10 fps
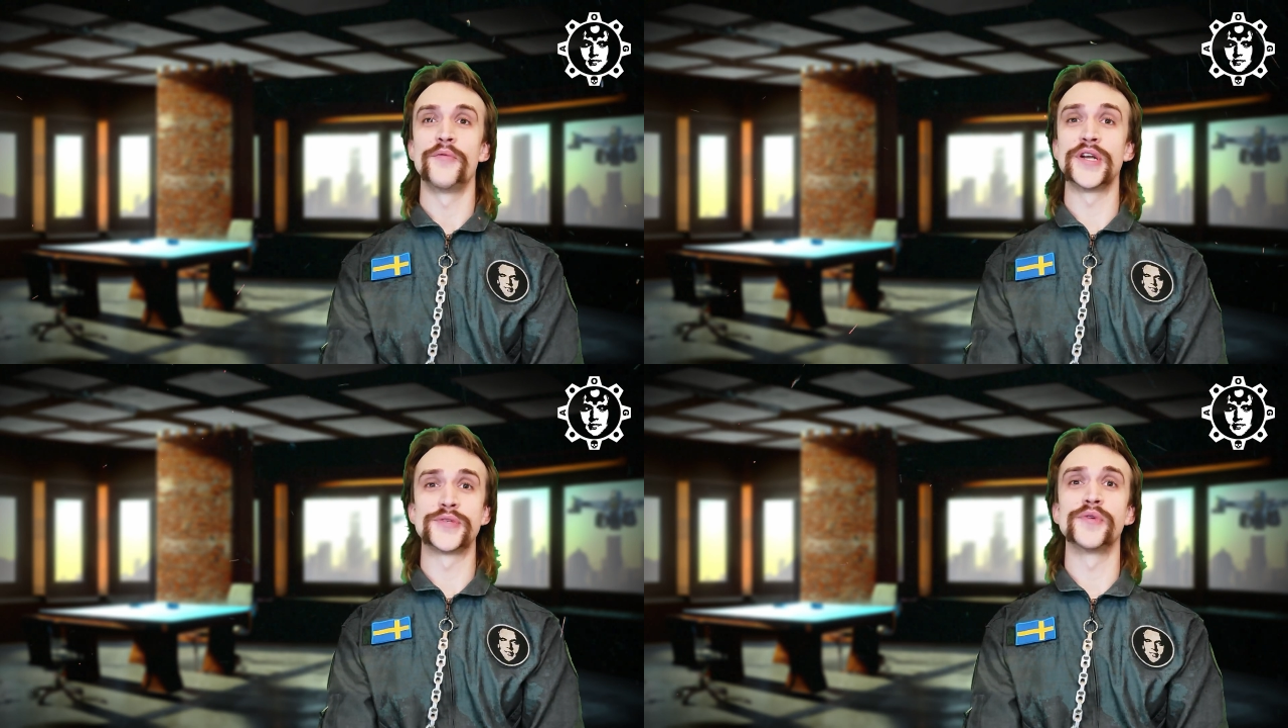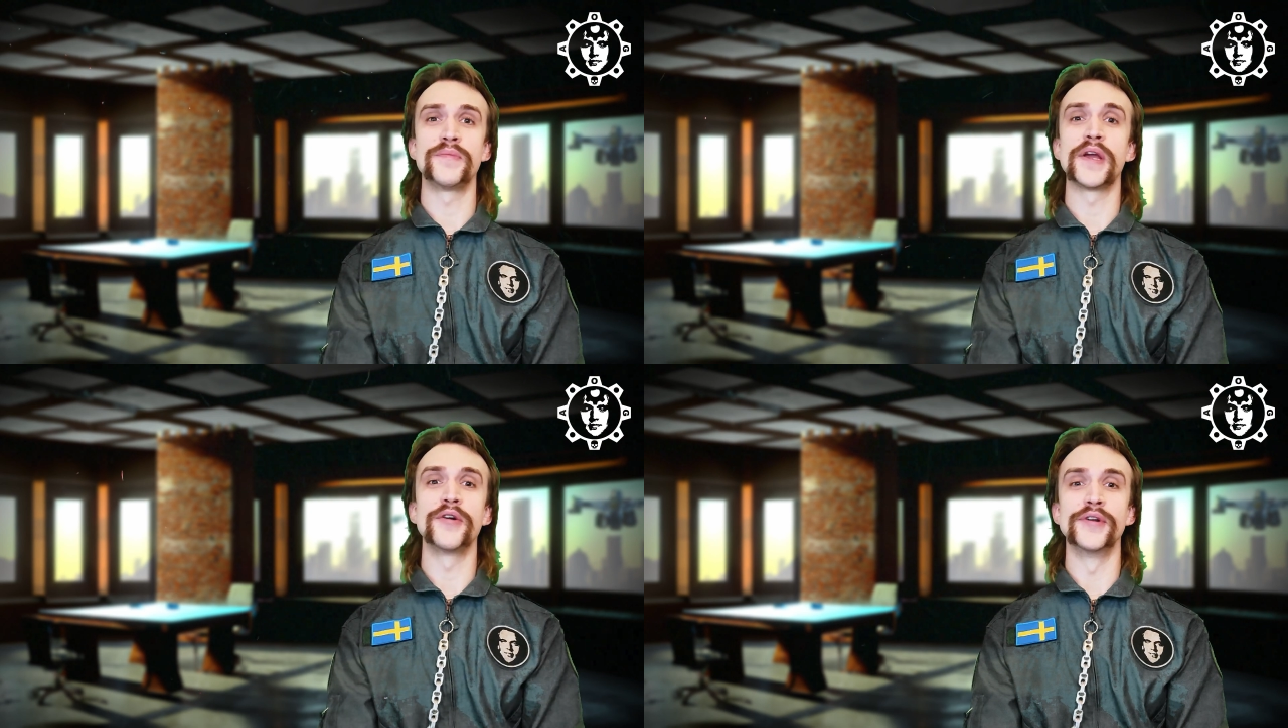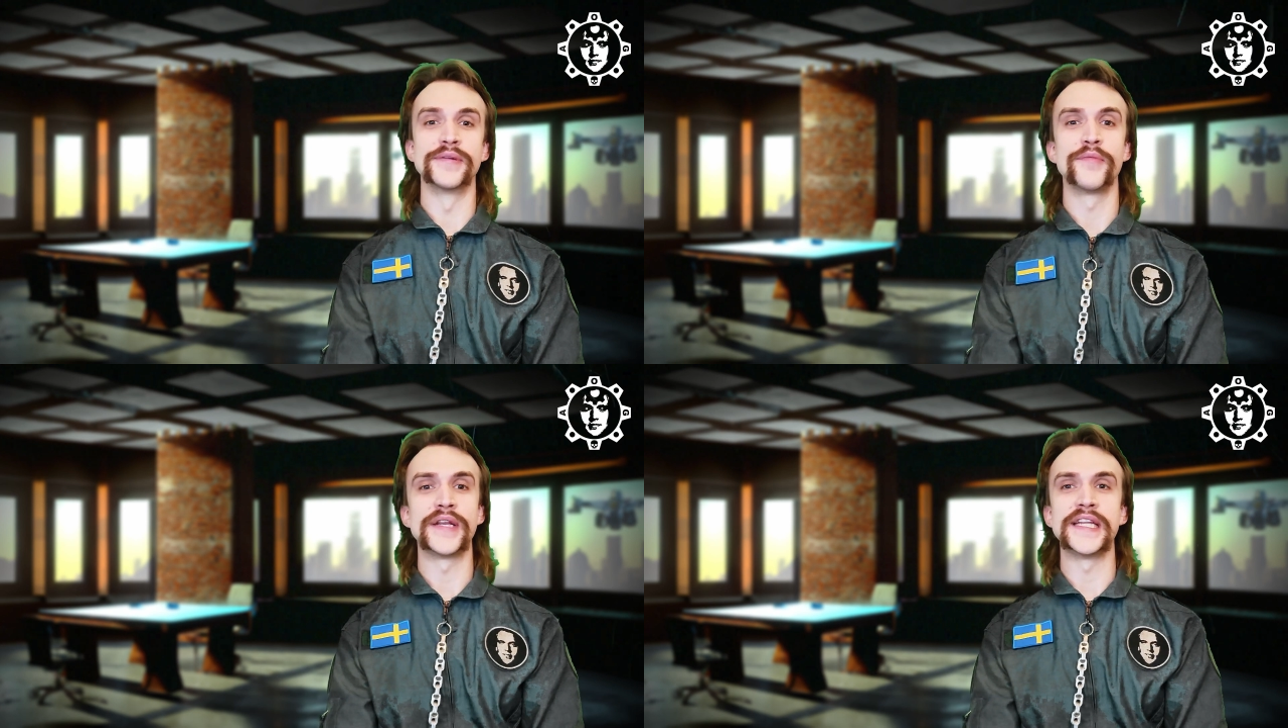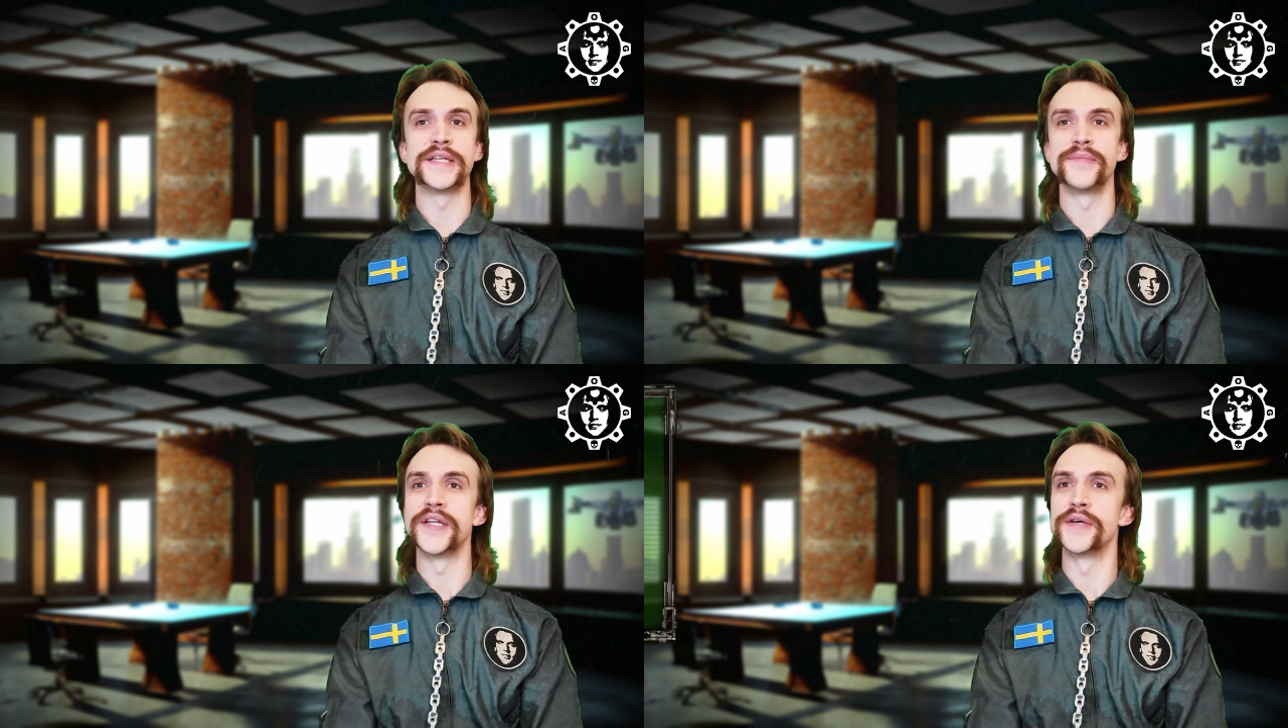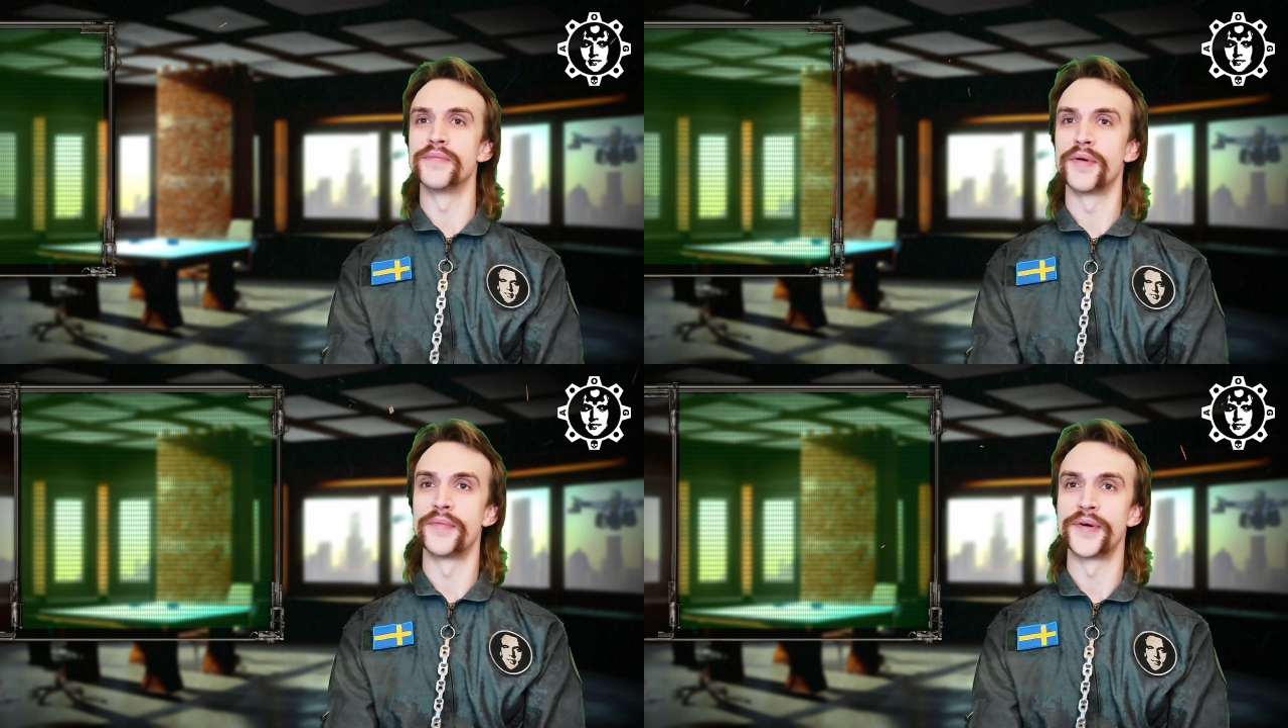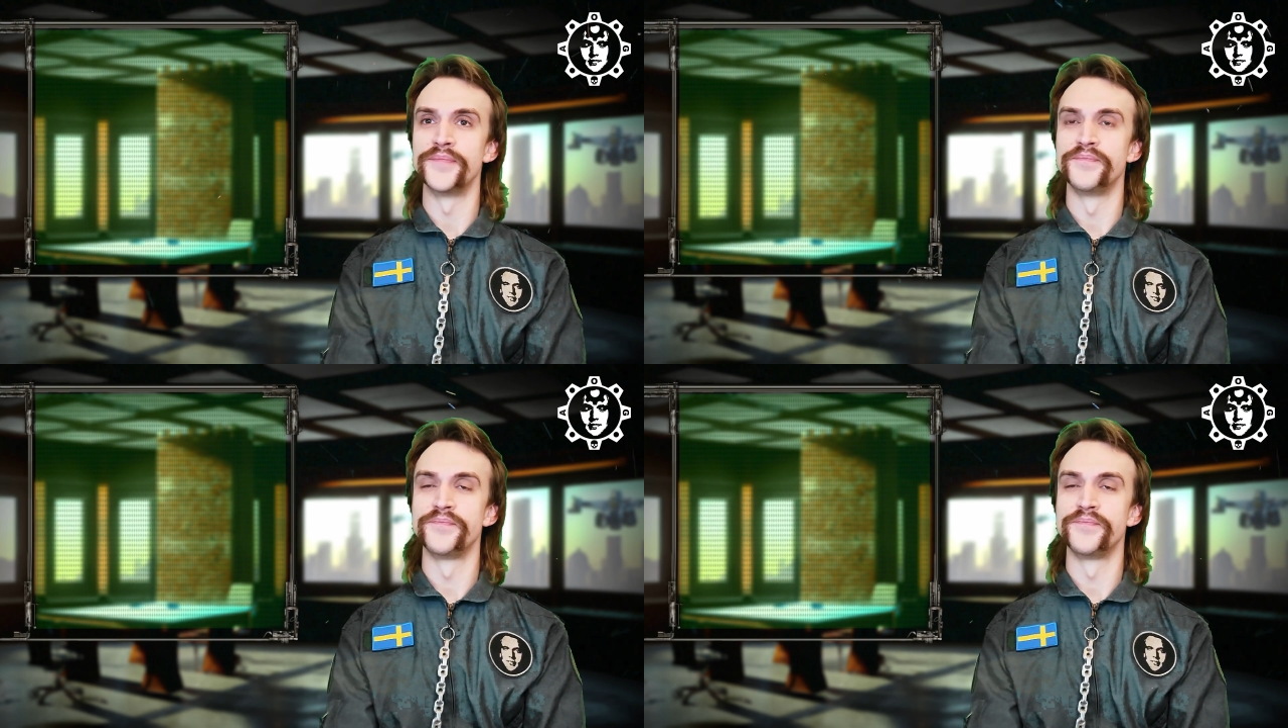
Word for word: which would be good. We need a medium bomber.